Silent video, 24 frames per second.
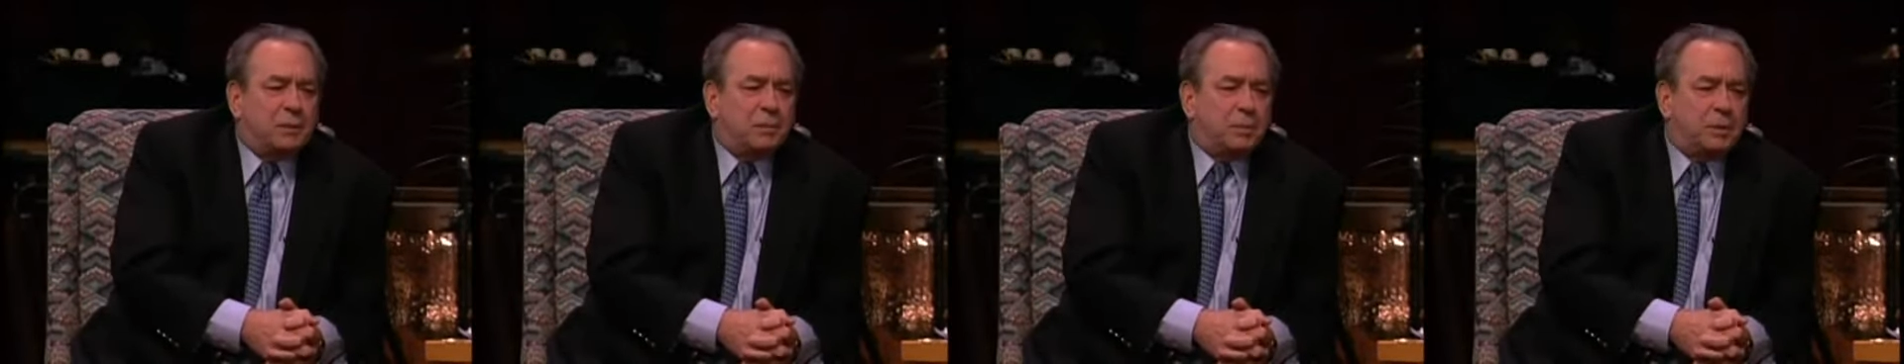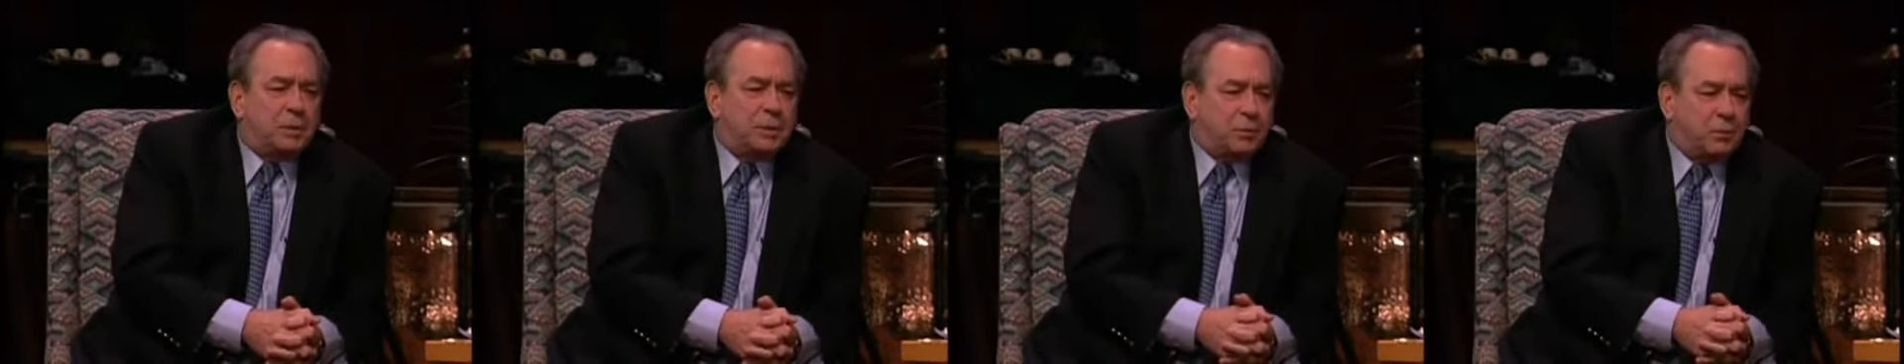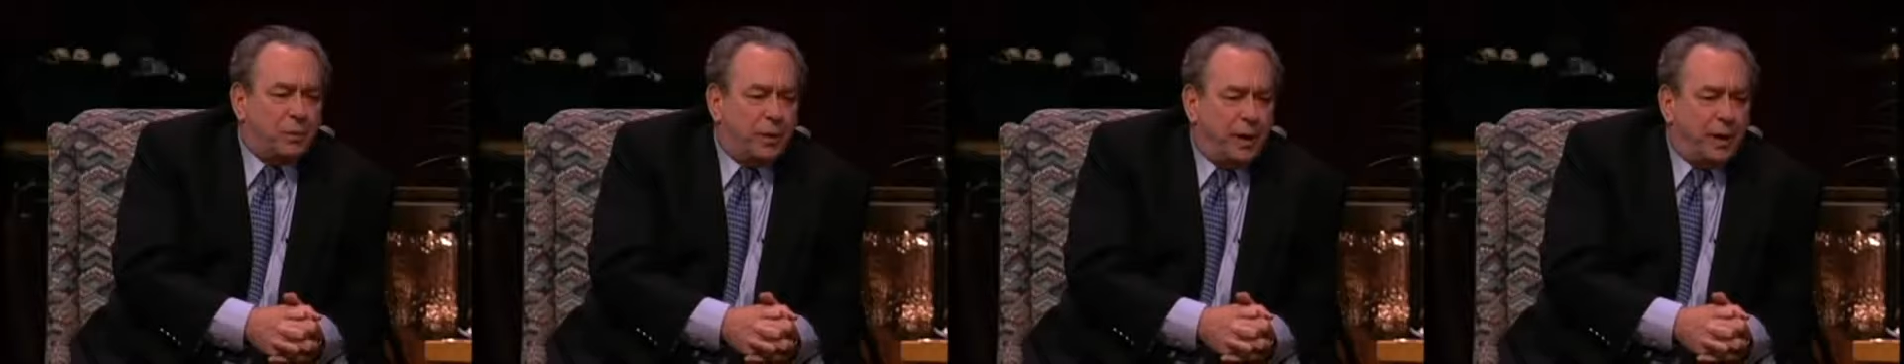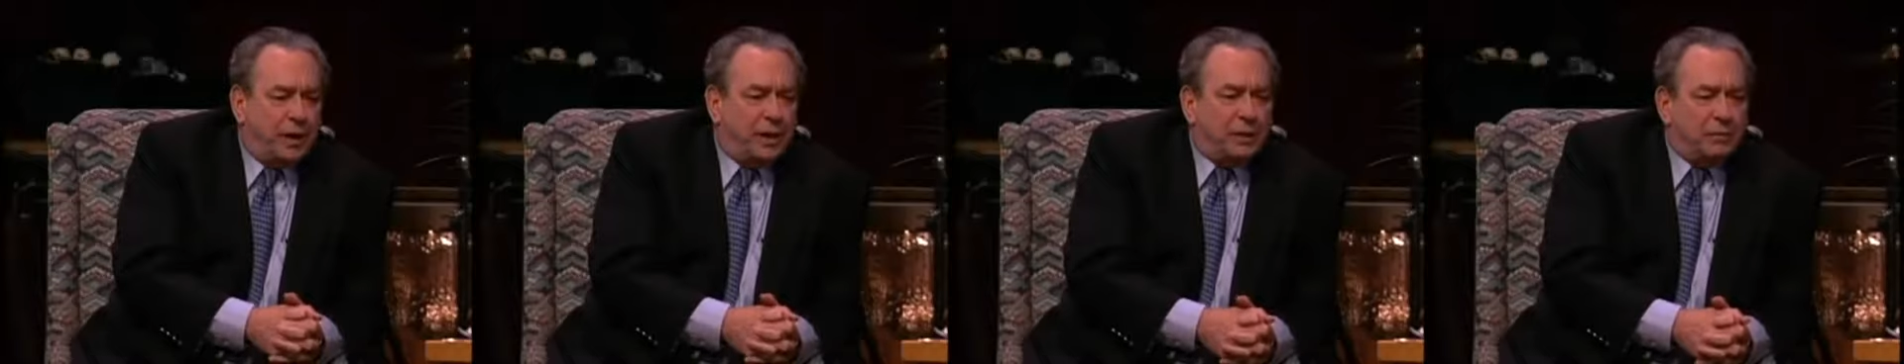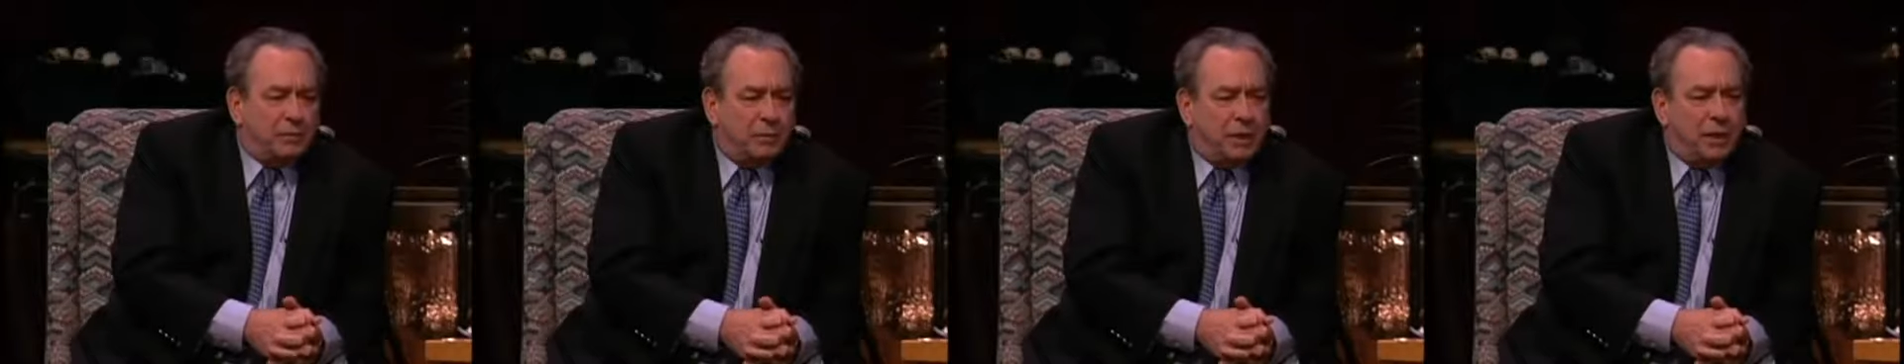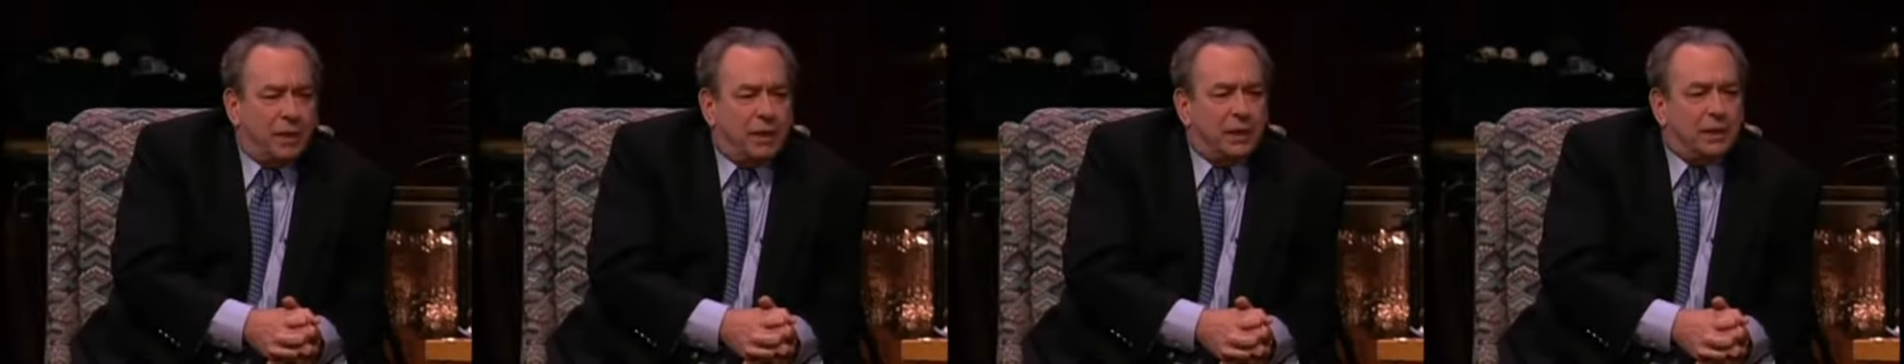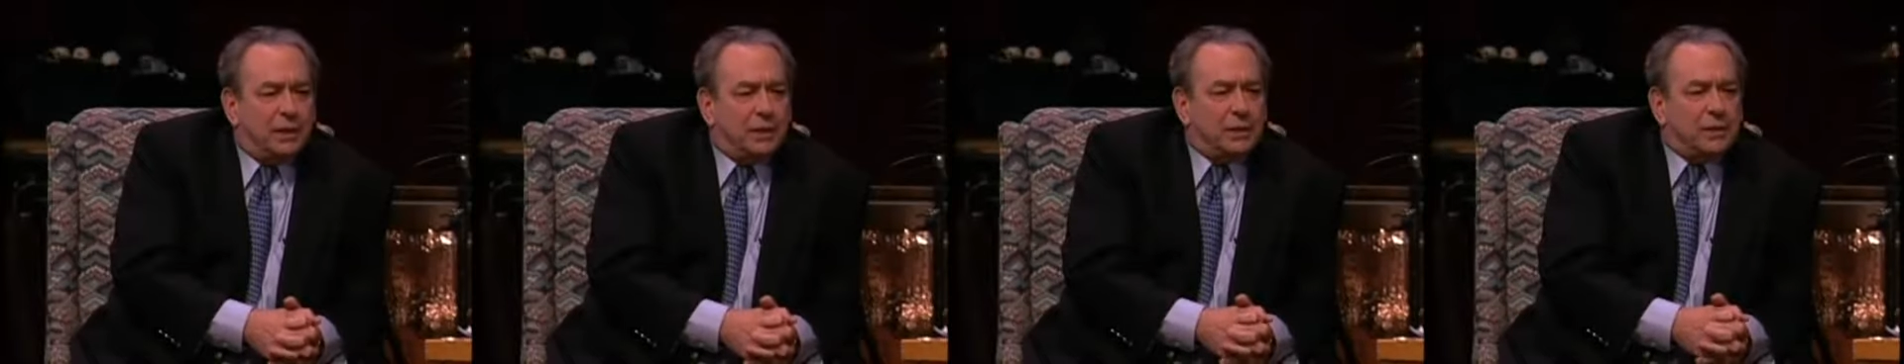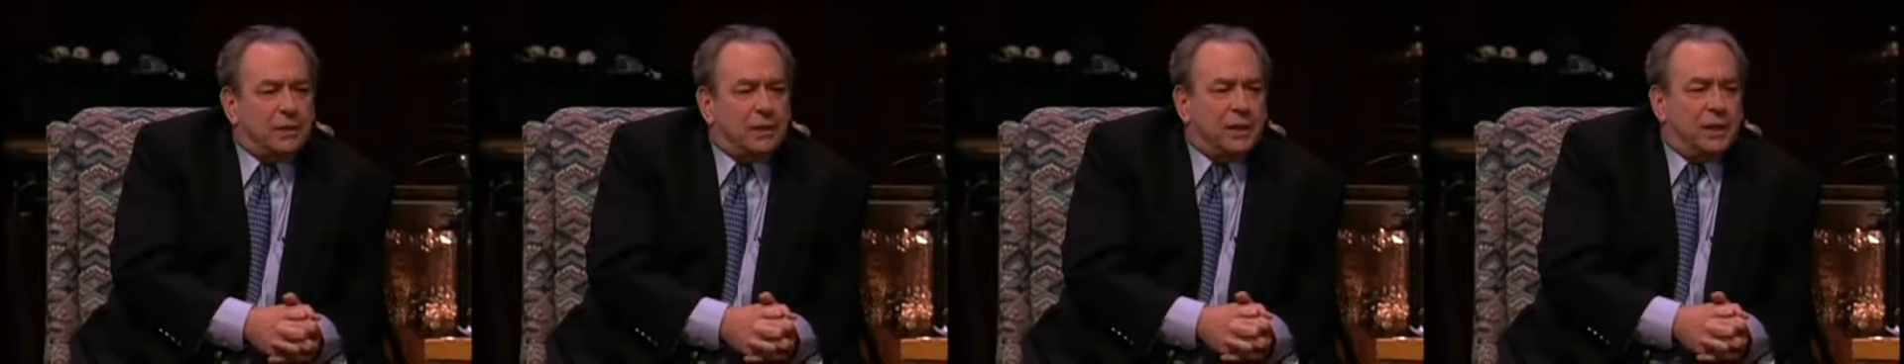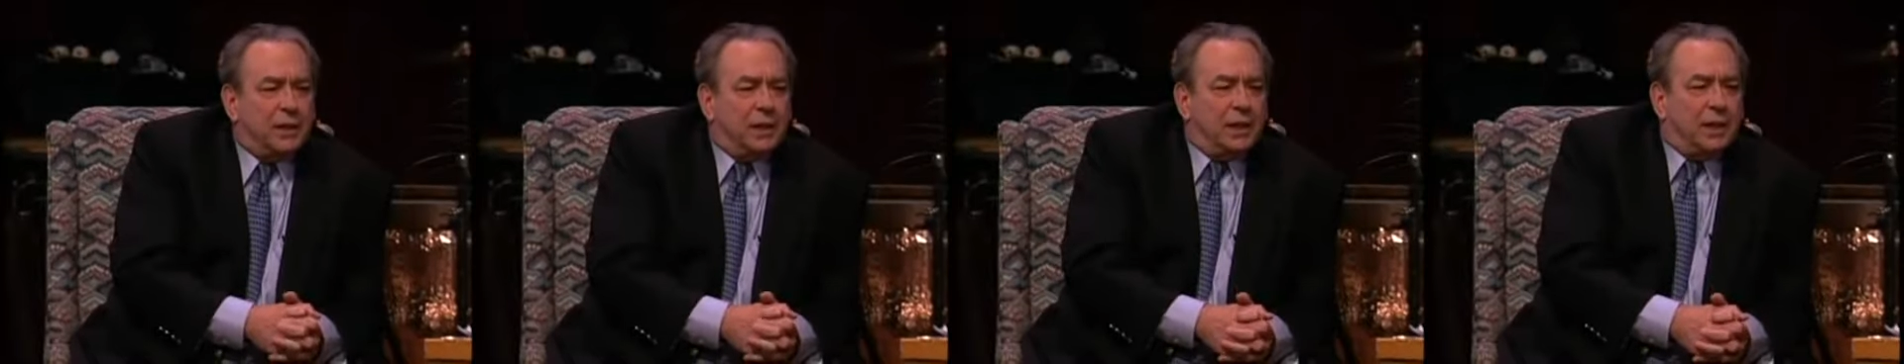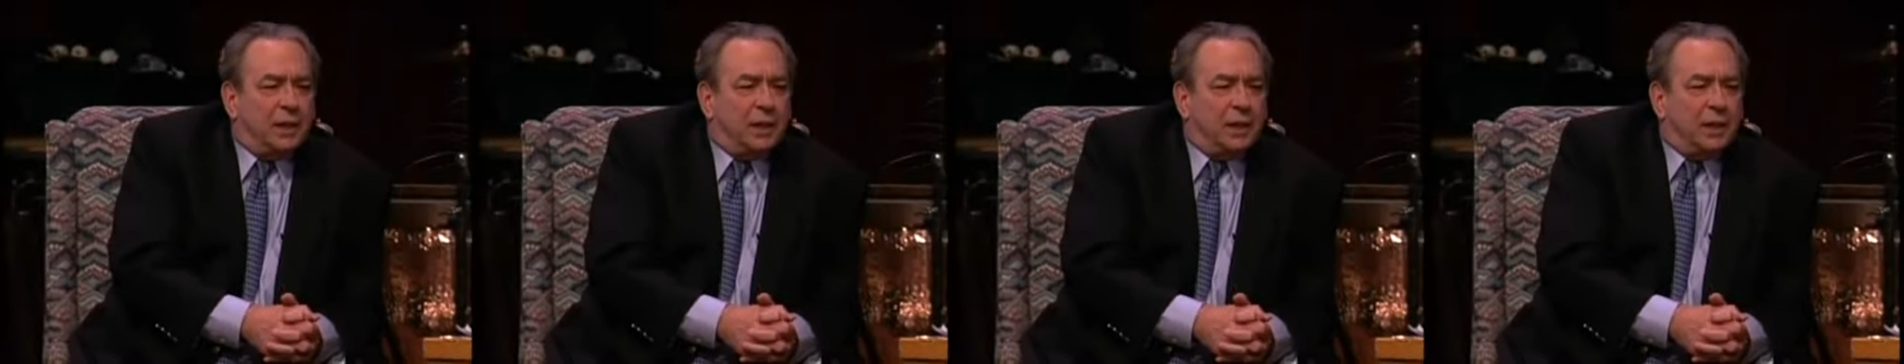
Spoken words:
persuaded me is